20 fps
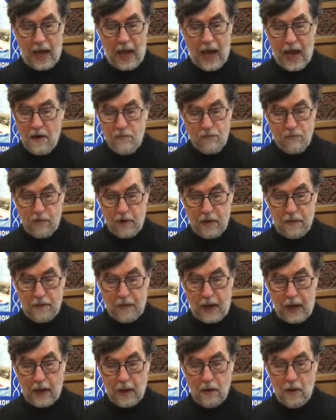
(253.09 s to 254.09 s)

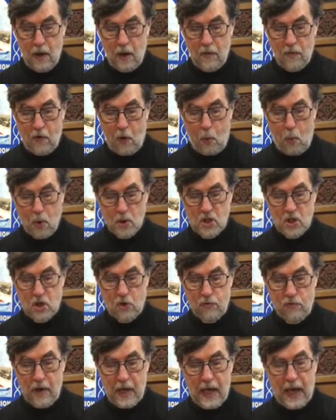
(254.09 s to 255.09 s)
Everything that was
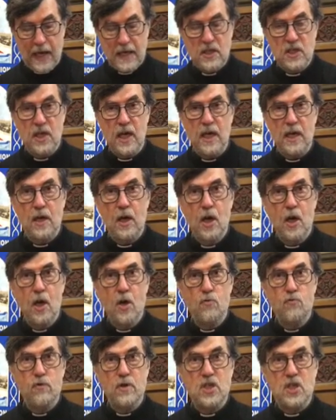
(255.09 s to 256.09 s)
created
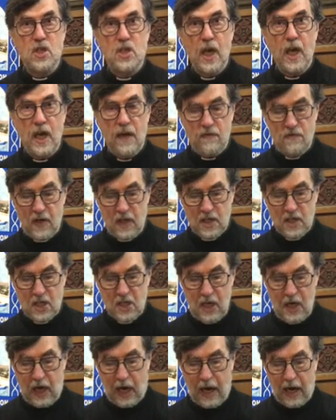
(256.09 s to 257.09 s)
received its
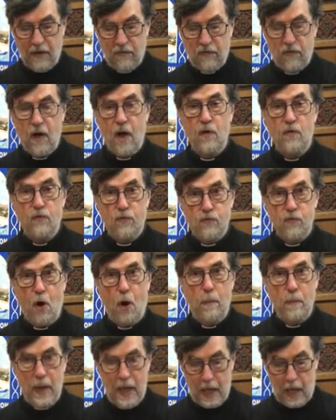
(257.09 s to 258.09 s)
life
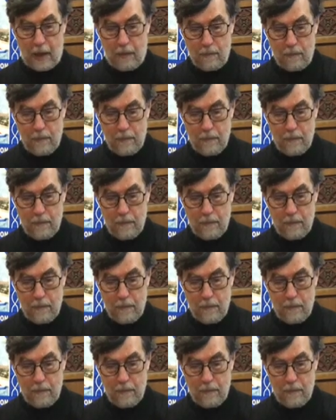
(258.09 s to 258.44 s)
from Him,